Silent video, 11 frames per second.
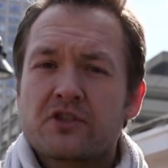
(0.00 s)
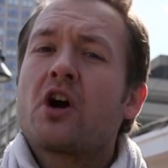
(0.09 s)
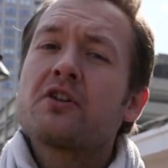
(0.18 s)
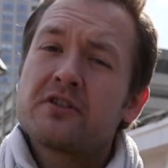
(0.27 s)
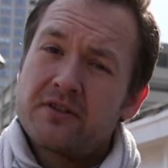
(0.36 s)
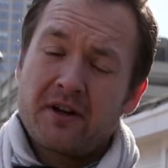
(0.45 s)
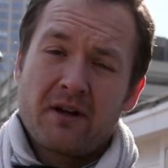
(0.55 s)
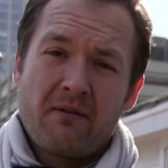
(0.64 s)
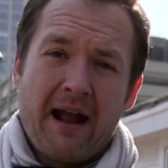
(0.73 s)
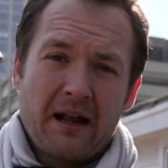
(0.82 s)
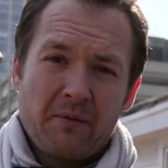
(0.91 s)
charges are going to
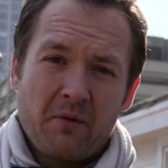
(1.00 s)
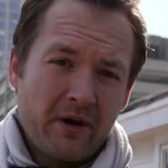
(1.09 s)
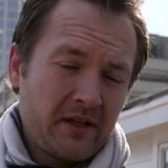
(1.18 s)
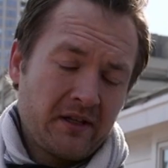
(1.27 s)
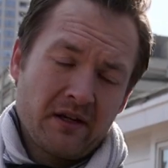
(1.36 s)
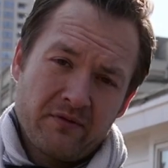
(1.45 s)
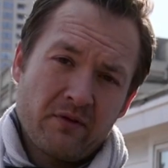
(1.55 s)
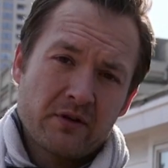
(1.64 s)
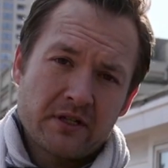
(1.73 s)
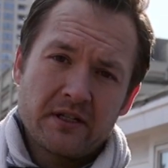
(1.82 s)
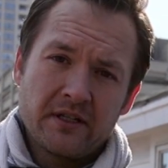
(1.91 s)
rack up quickly,
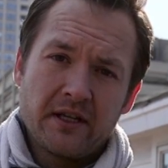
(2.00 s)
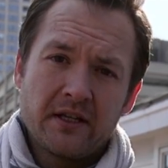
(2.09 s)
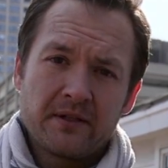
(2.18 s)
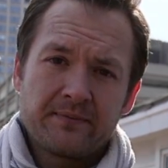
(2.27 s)
unfortunately.